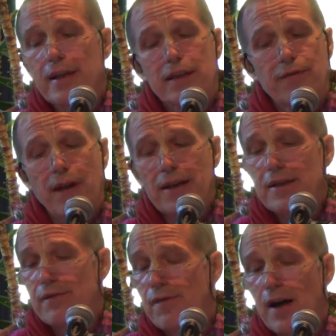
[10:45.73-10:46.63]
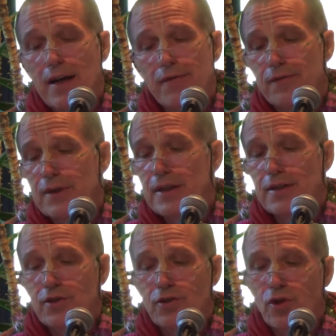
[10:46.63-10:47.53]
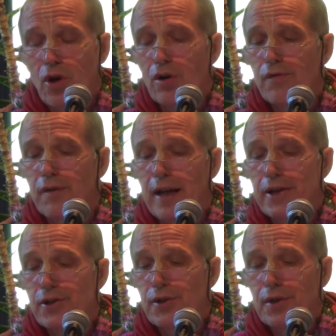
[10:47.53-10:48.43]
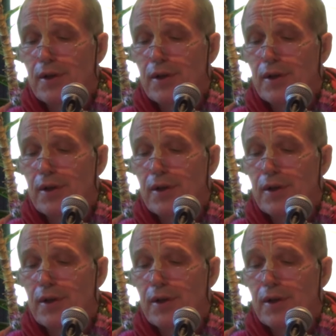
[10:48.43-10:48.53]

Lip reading: 25 years dog flesh,